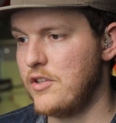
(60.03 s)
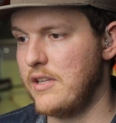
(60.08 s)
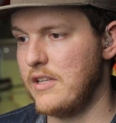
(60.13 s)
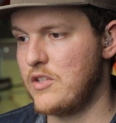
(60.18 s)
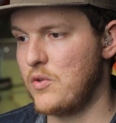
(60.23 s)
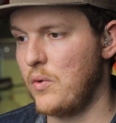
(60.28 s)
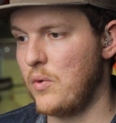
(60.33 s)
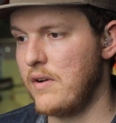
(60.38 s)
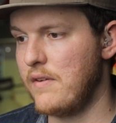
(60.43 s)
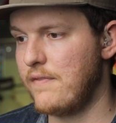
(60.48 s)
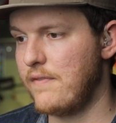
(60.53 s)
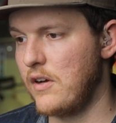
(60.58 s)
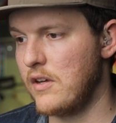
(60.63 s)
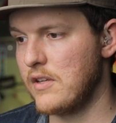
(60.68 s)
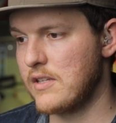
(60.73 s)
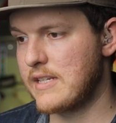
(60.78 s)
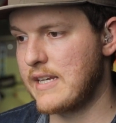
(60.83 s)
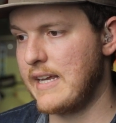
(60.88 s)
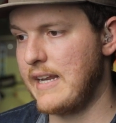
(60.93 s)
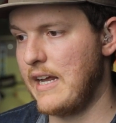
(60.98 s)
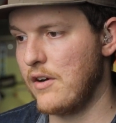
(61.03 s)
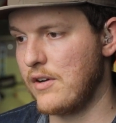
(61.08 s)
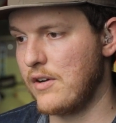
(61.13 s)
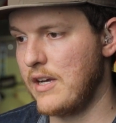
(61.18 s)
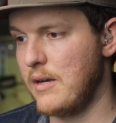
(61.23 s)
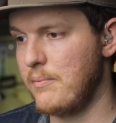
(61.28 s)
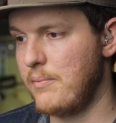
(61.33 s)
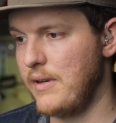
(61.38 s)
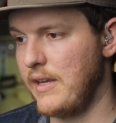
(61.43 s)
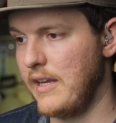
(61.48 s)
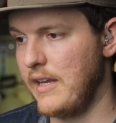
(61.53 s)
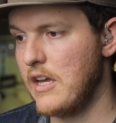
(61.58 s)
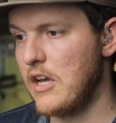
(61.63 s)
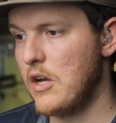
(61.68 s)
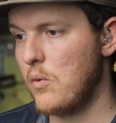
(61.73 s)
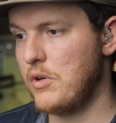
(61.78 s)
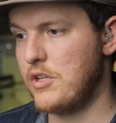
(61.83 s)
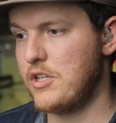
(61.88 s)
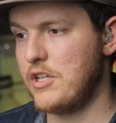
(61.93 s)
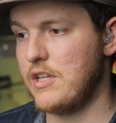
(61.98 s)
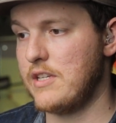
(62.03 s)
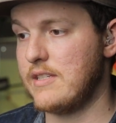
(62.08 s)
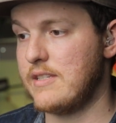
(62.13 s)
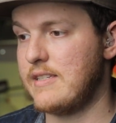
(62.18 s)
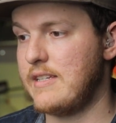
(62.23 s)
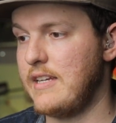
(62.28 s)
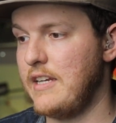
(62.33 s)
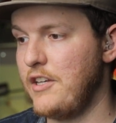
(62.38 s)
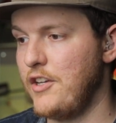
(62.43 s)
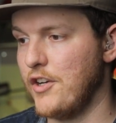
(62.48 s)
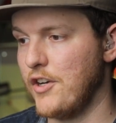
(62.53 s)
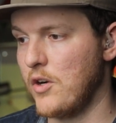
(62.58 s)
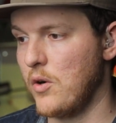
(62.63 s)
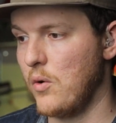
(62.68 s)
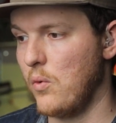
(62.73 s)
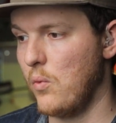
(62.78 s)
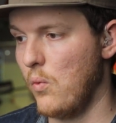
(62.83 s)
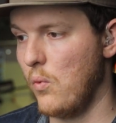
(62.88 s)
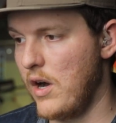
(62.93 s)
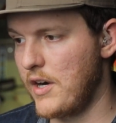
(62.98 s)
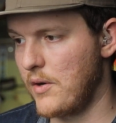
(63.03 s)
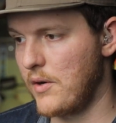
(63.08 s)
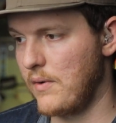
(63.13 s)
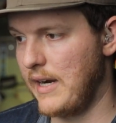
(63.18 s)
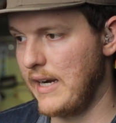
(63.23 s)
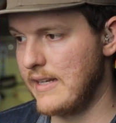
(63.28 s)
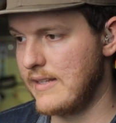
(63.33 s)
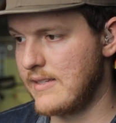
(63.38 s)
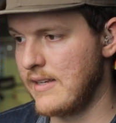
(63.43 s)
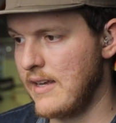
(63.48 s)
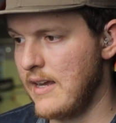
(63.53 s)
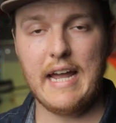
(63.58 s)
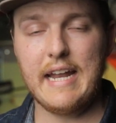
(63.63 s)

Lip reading: the Twin Falls Canal Company, which has senior water rights.